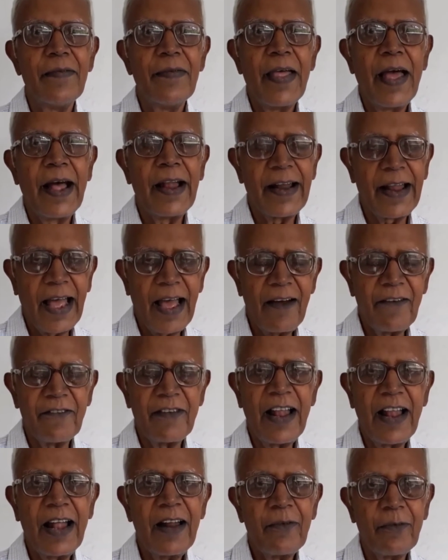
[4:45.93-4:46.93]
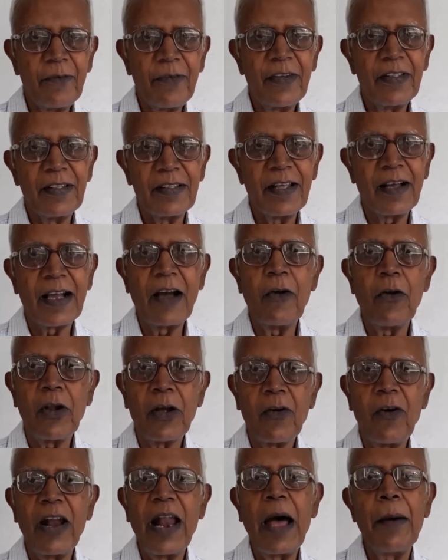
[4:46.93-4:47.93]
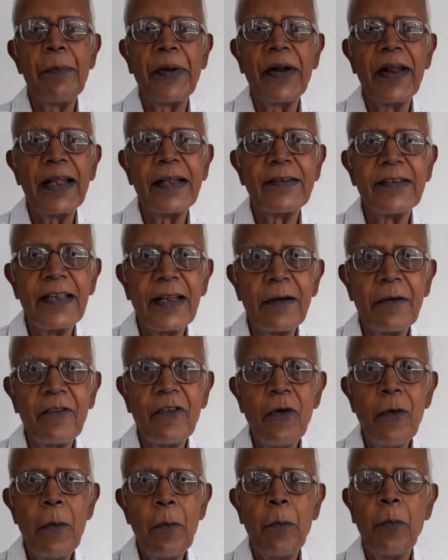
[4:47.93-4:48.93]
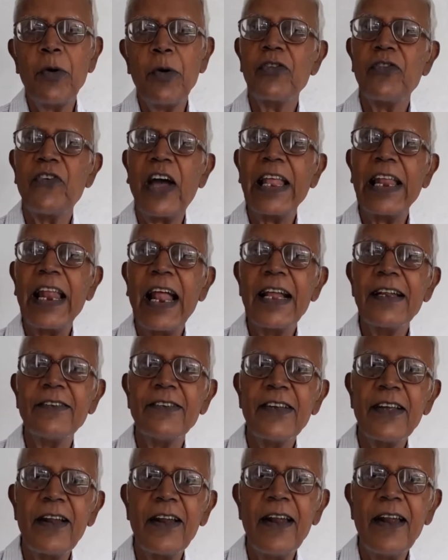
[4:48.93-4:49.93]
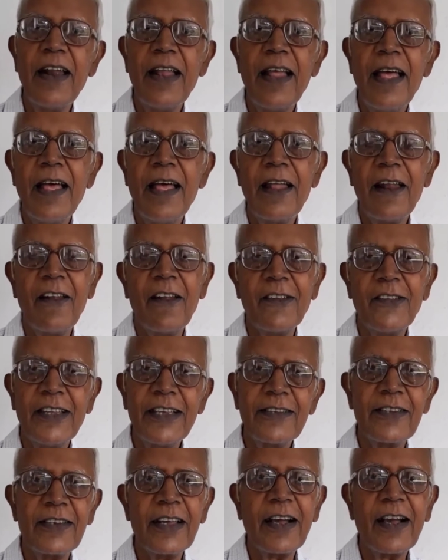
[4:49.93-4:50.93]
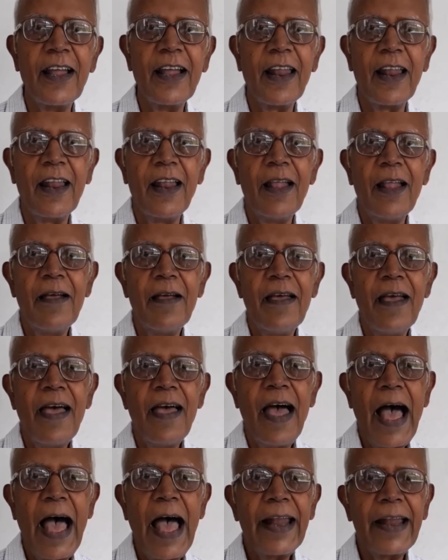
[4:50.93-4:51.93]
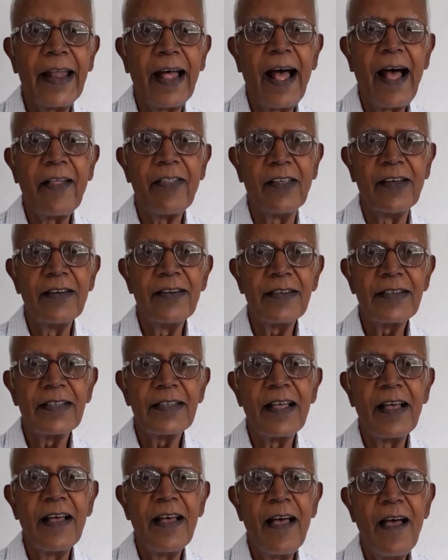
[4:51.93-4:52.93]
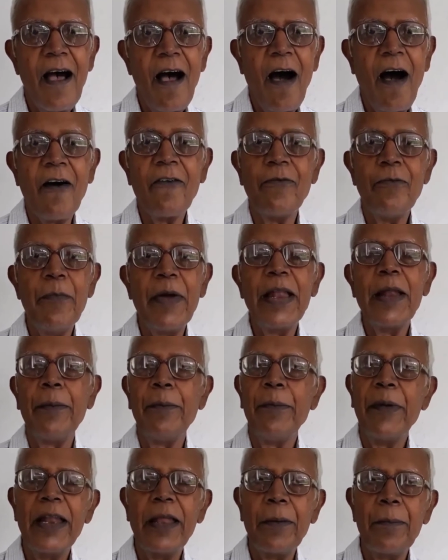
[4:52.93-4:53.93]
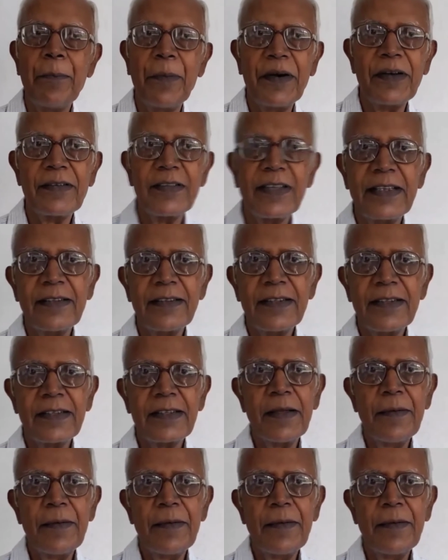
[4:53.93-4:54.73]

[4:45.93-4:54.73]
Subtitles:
And I have done with the collaboration, both financial, logistical, and others, of many, many persons